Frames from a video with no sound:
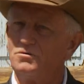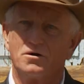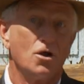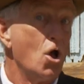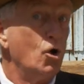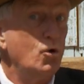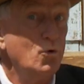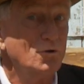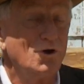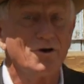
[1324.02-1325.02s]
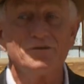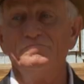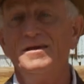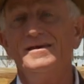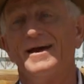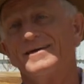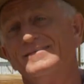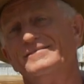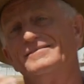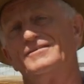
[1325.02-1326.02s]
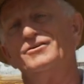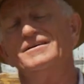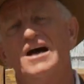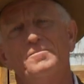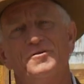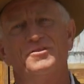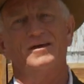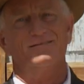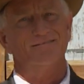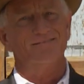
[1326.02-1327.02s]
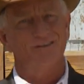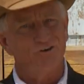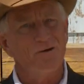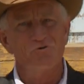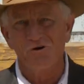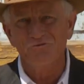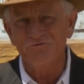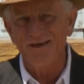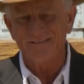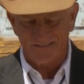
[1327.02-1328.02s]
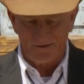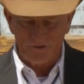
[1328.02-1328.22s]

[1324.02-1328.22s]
or who, Lord, me, I couldn't help but think, you know, I'm going through that same